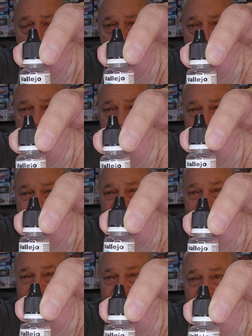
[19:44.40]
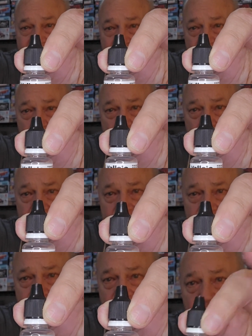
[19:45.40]
paint that does not say air on it,
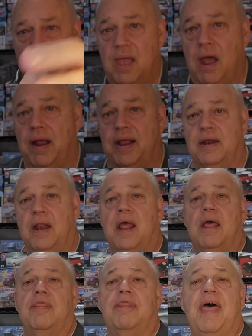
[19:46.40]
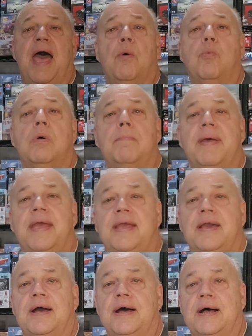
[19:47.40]
right? That will
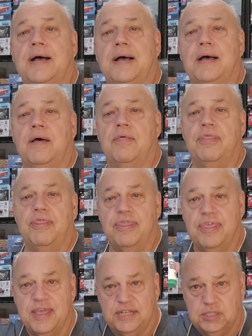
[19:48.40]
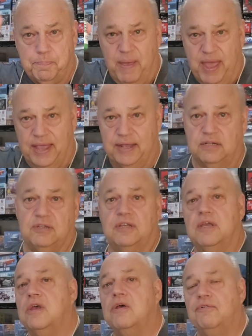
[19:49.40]
make this paint
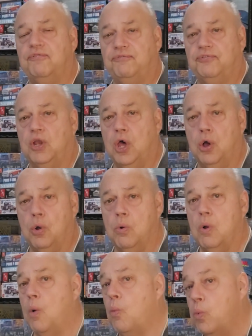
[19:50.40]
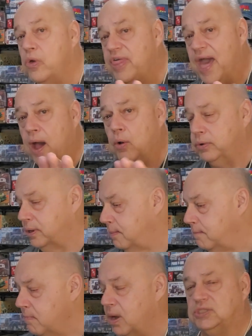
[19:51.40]
flow without
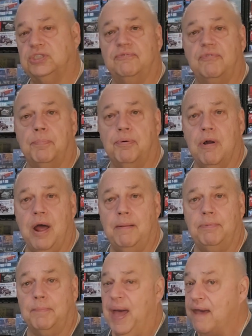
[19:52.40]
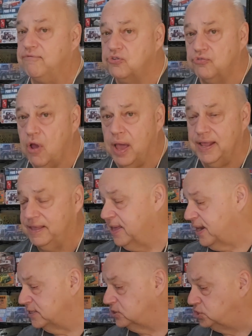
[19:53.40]
much of a problem. Haven't tried it
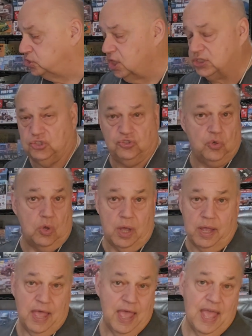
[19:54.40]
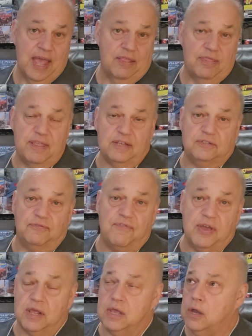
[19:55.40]
yet. I just saw this
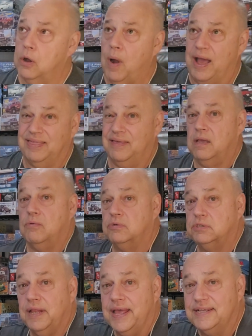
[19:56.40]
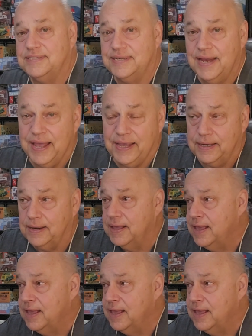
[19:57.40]
video, I think it was last night.